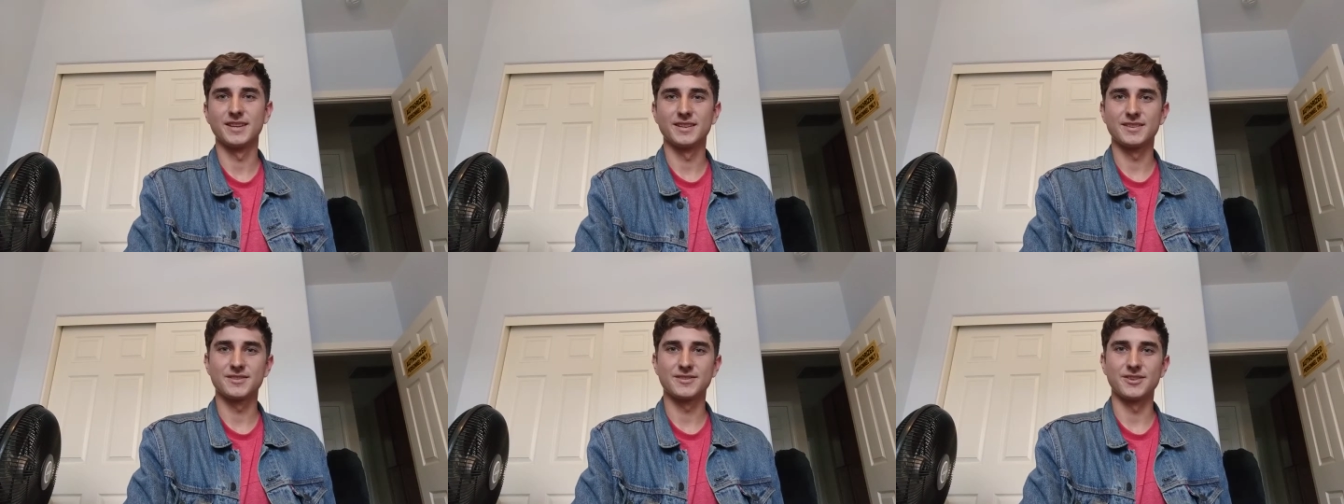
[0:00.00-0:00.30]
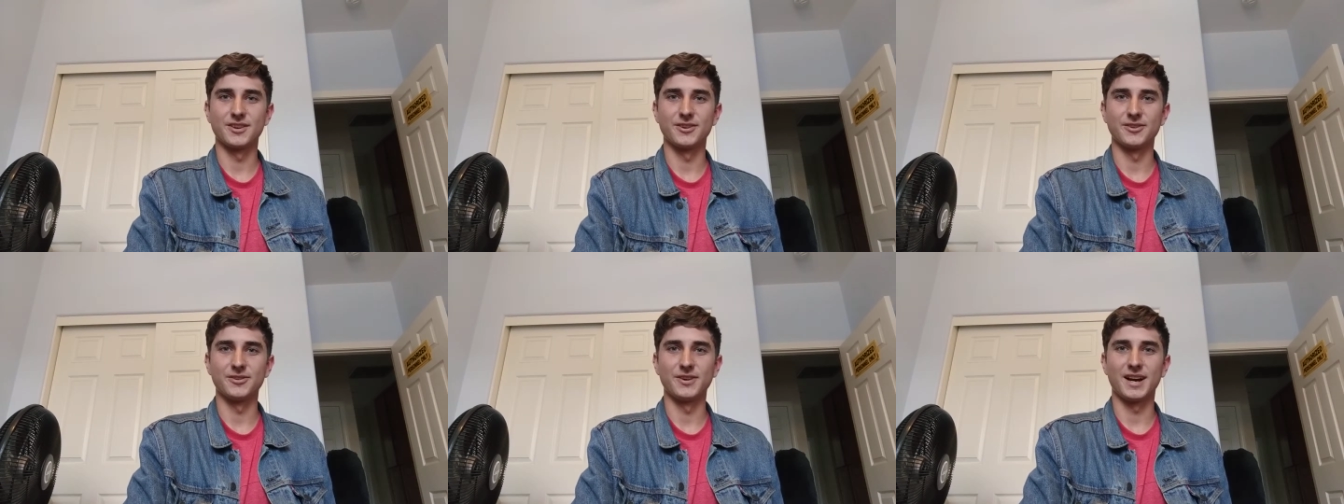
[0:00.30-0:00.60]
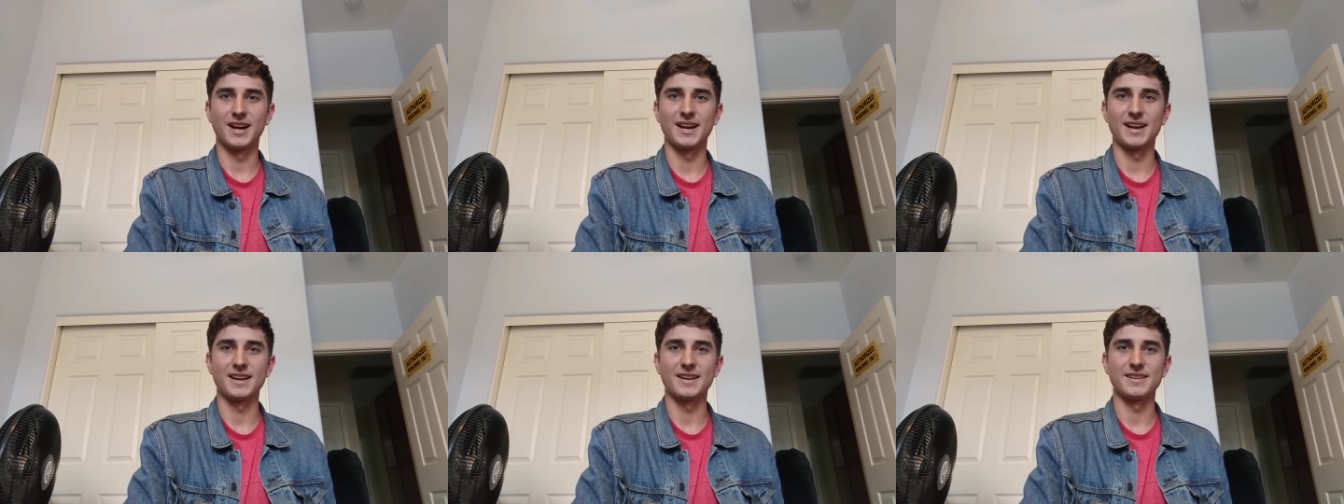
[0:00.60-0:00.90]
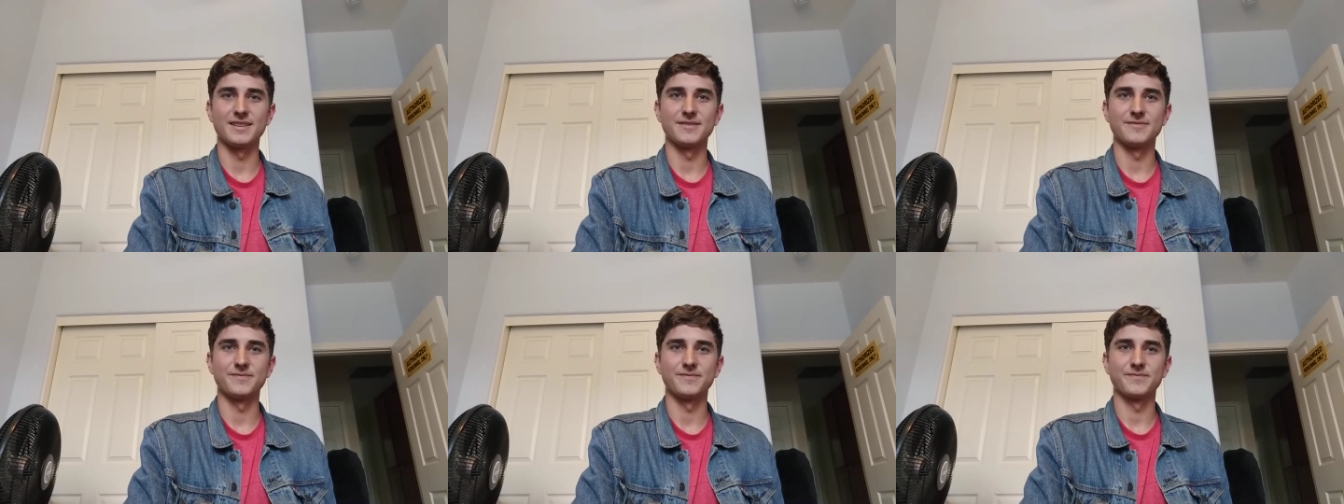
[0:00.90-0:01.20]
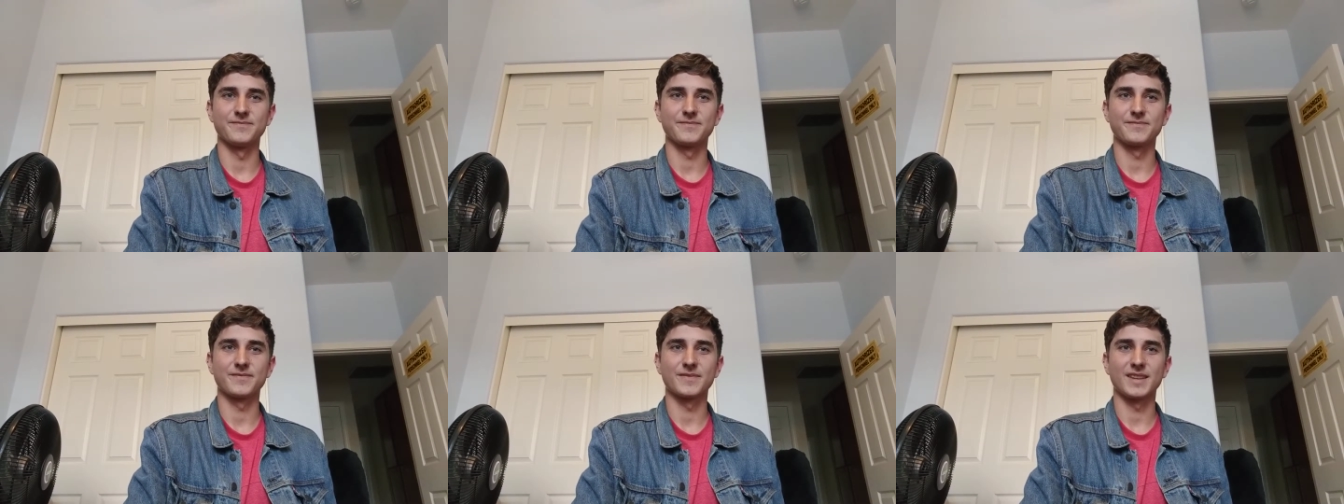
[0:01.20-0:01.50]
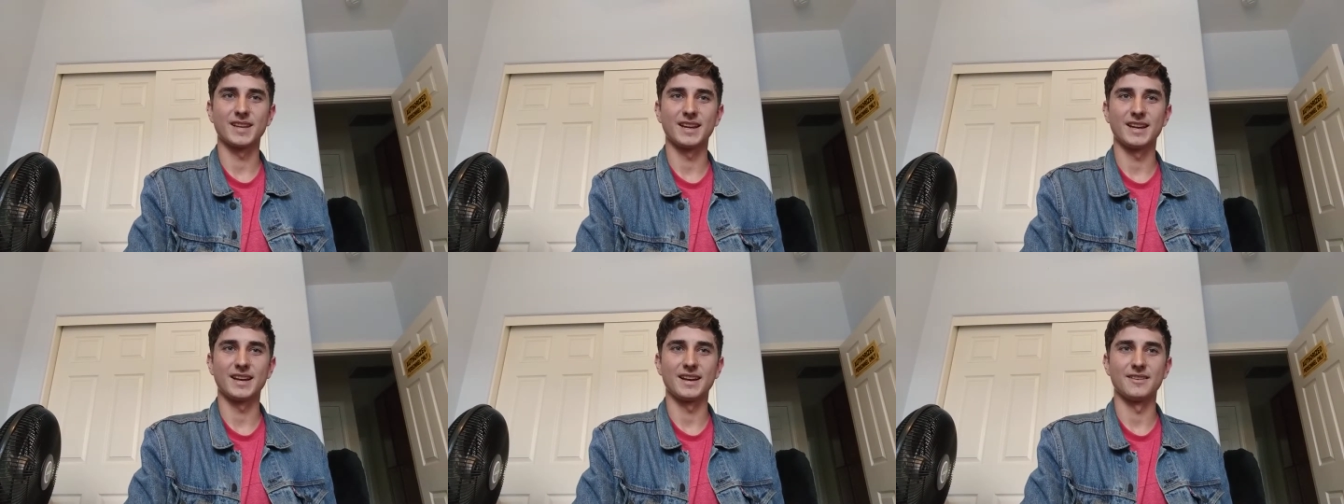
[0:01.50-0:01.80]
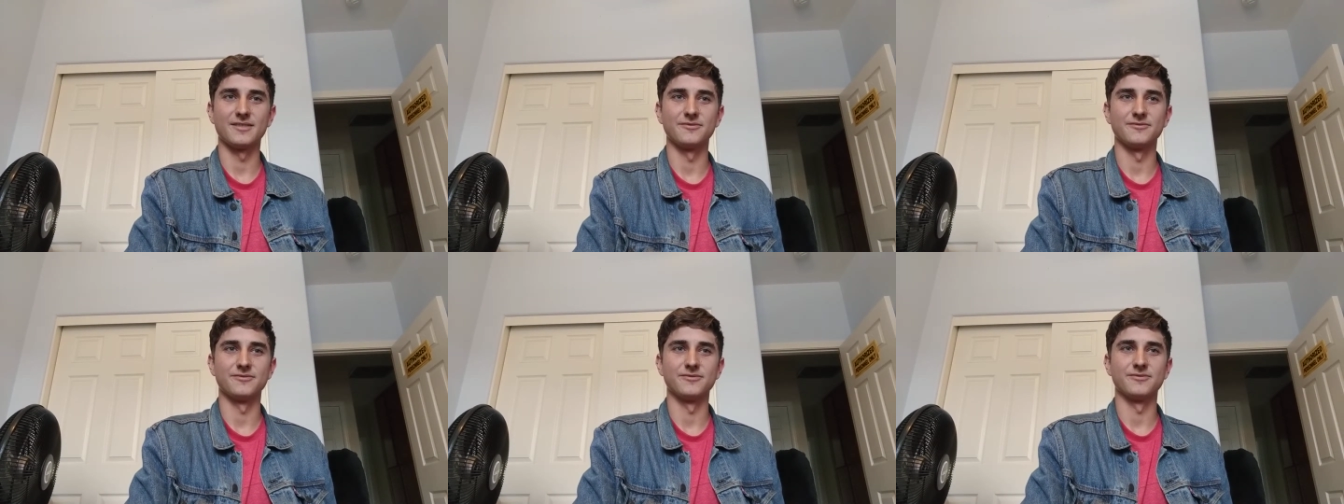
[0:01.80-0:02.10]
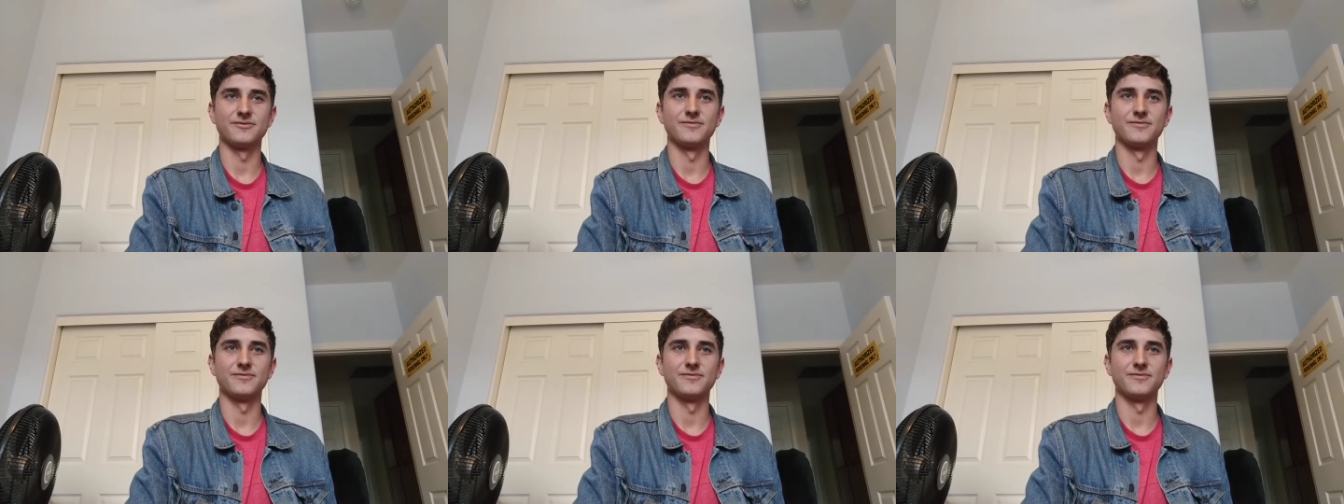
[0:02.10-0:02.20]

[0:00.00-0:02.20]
So I have